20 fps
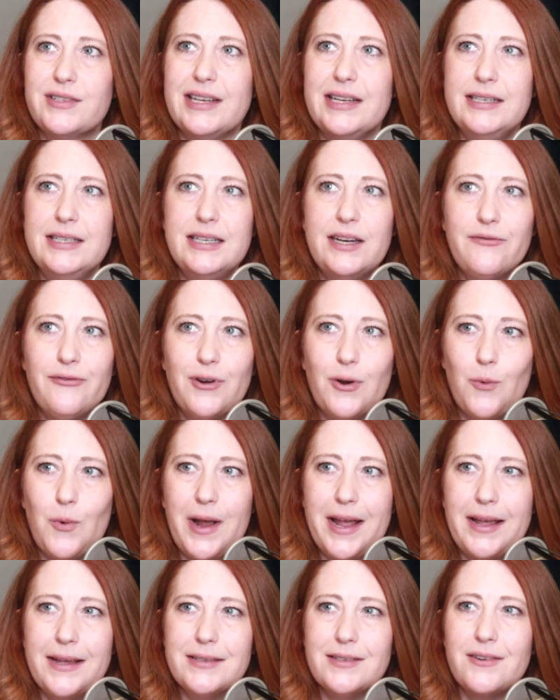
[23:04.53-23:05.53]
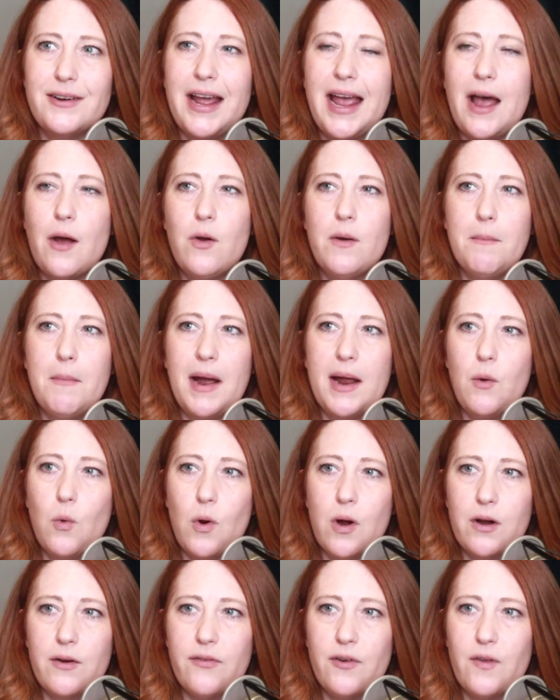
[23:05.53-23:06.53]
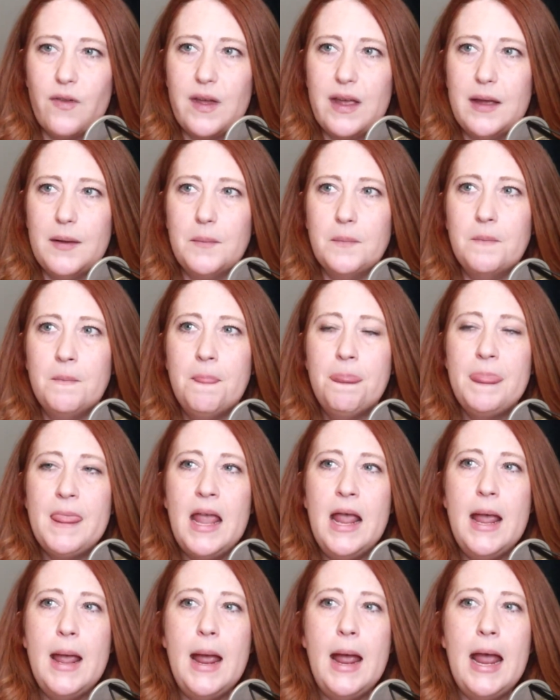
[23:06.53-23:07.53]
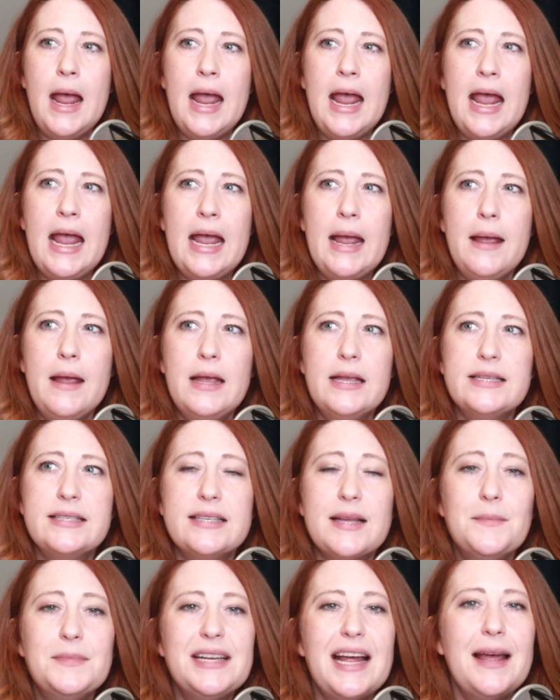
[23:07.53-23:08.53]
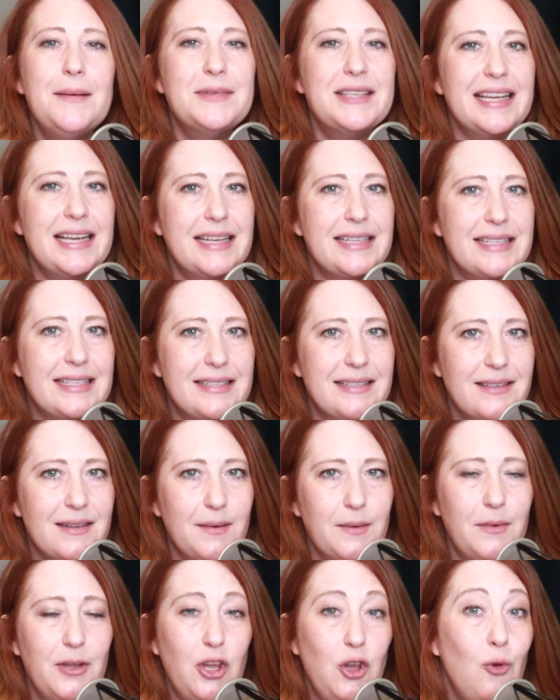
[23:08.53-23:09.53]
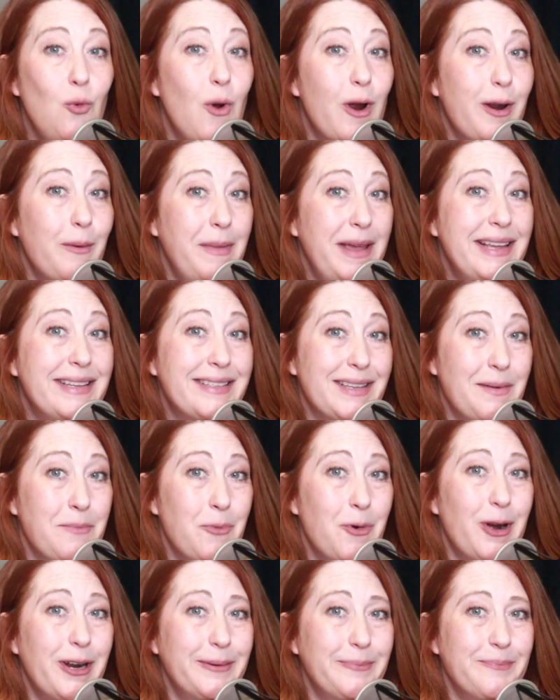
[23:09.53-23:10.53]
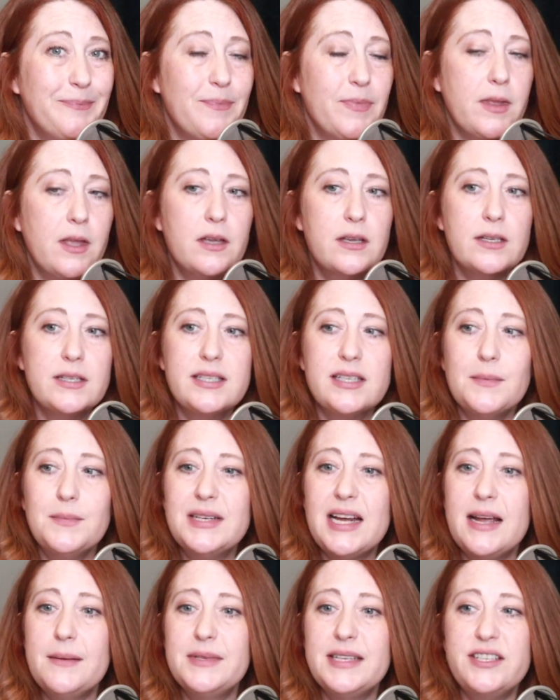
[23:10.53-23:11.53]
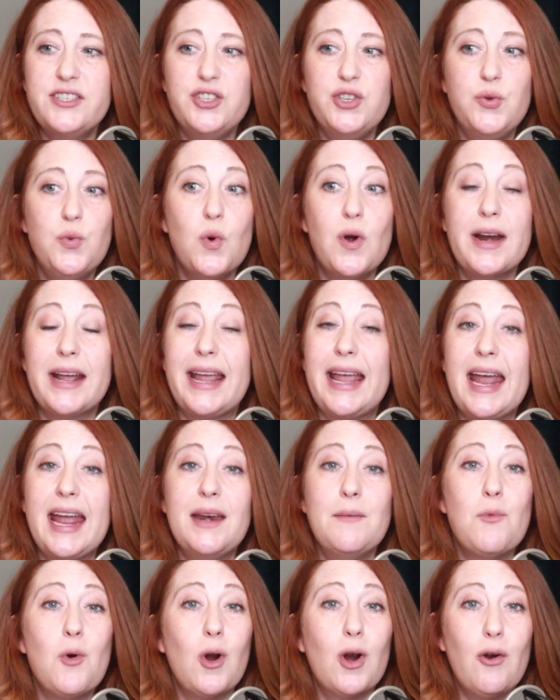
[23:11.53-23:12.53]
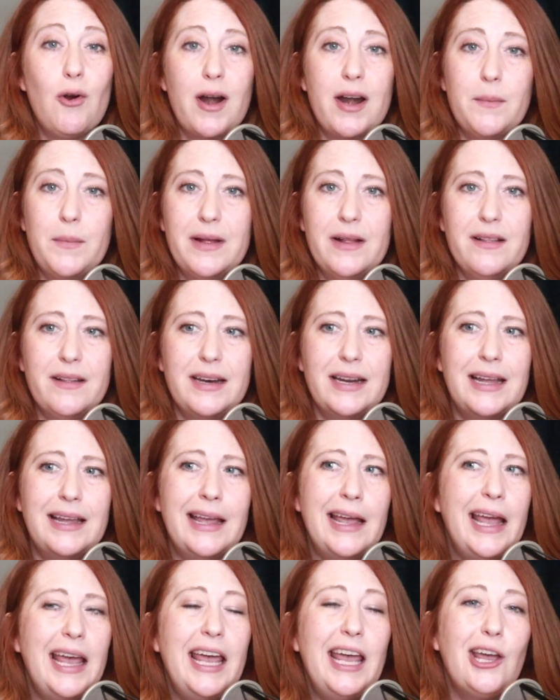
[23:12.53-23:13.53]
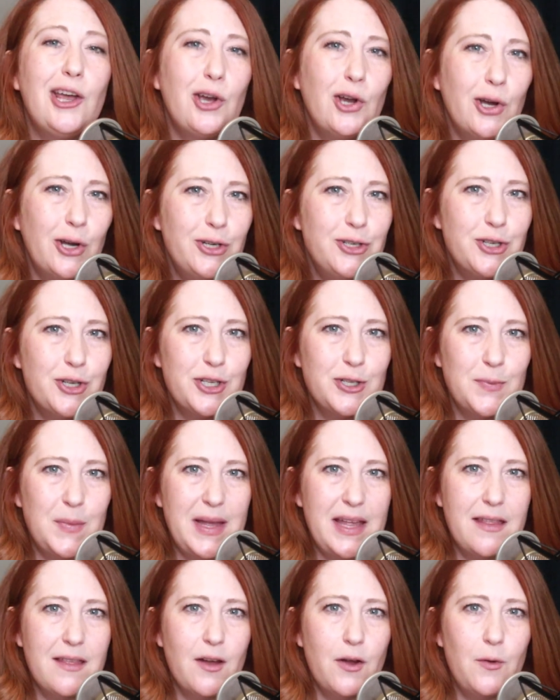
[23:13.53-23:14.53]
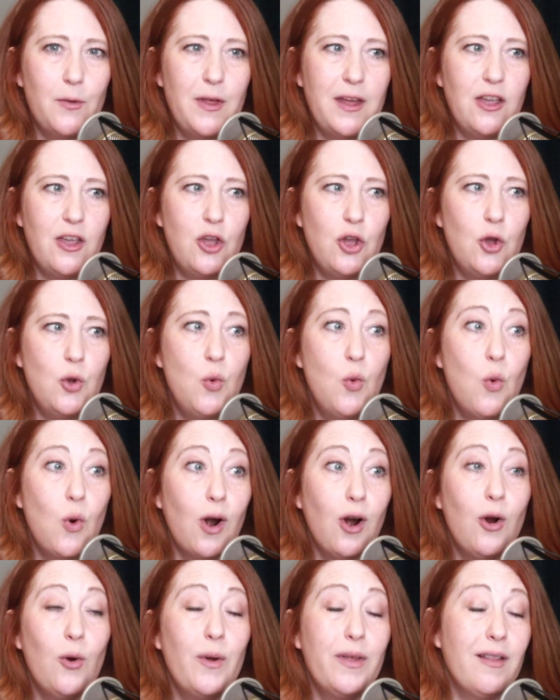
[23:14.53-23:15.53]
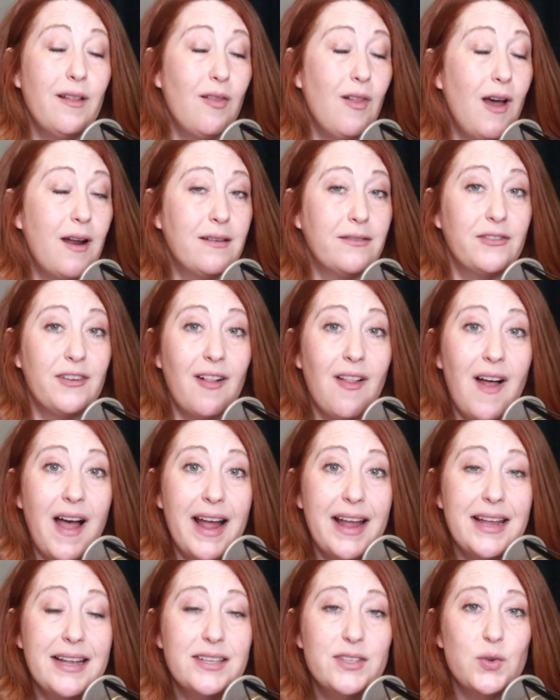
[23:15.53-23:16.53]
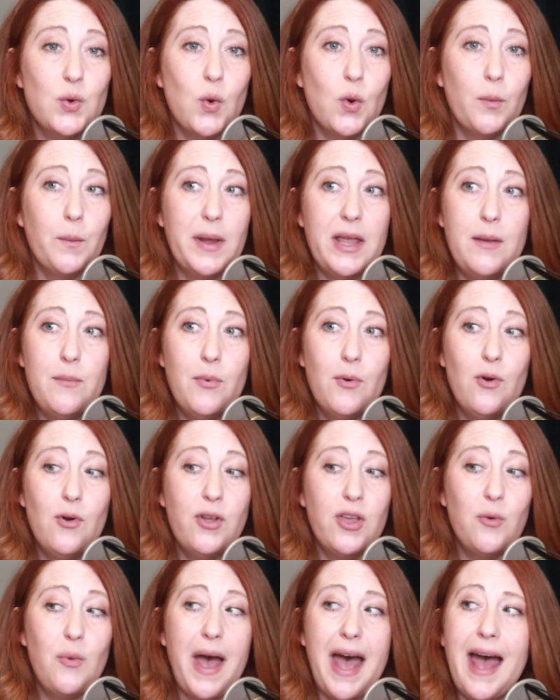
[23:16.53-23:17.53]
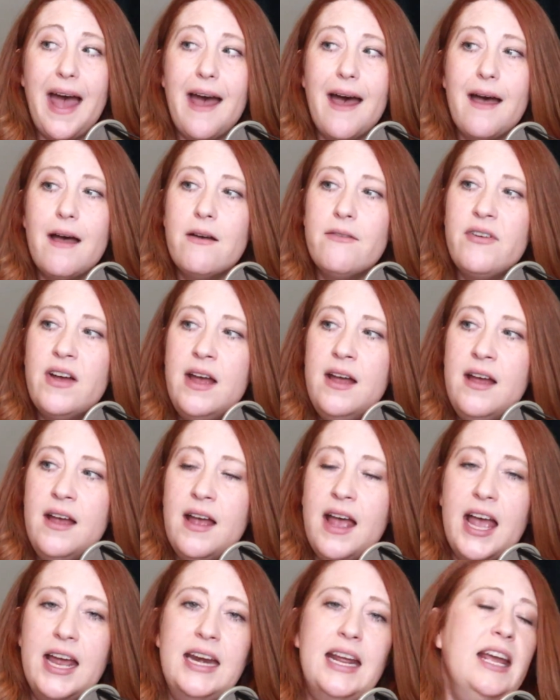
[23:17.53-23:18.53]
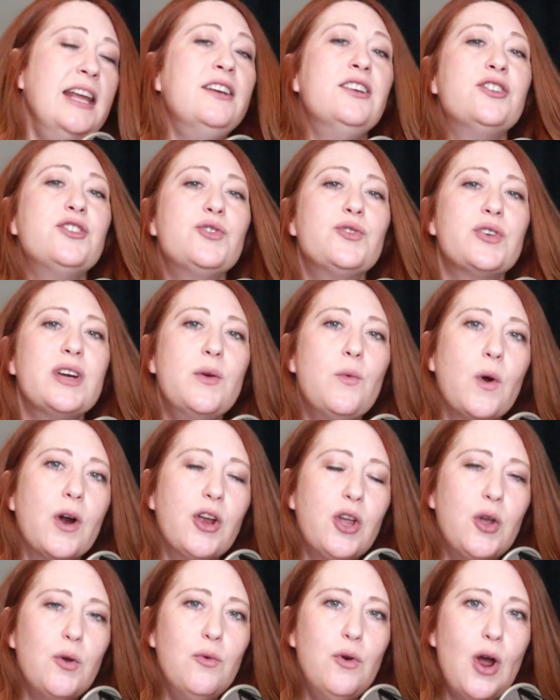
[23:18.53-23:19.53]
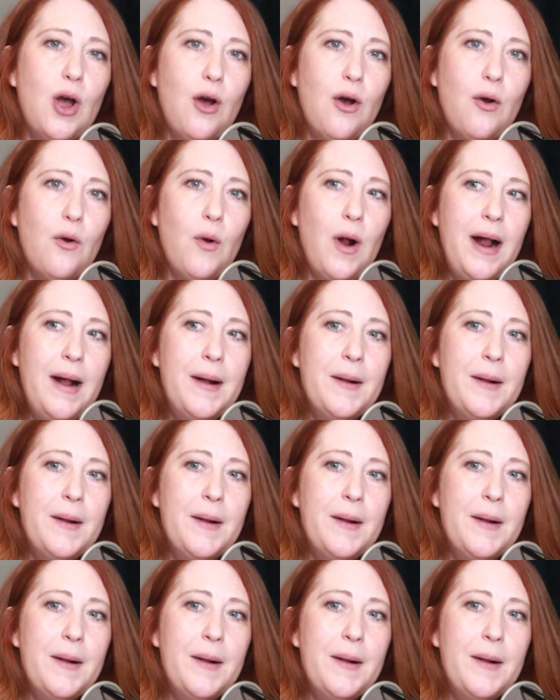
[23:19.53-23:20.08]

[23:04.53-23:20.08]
in different ways on how it might work for them. Sometimes it's you want to meet someone. Sometimes it's you want to gain more credibility. It could just be, though, that you work with a lot of clients or people. You have an industry where you know